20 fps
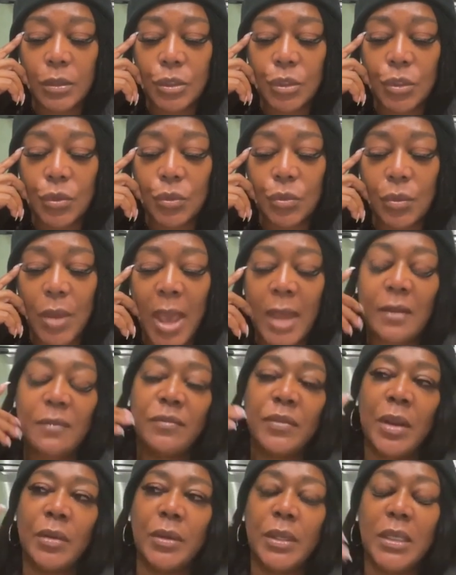to, at a
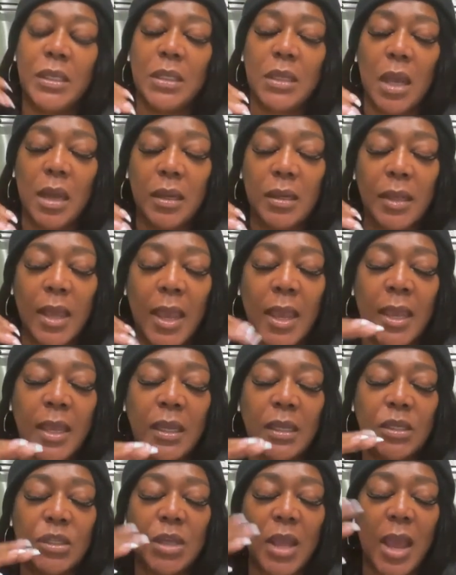very young
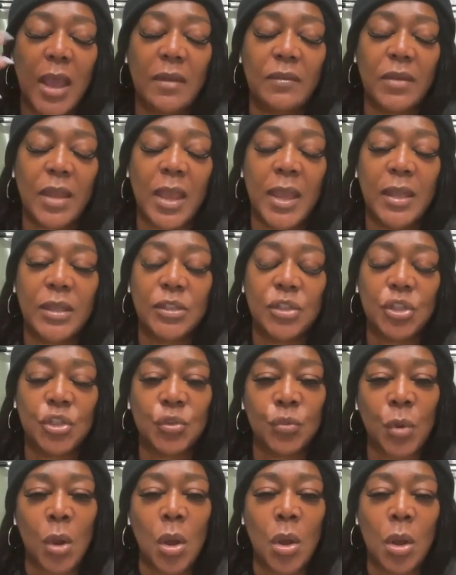age, have a
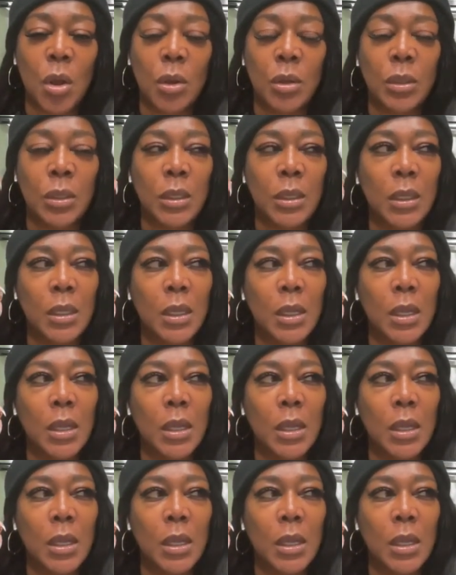strong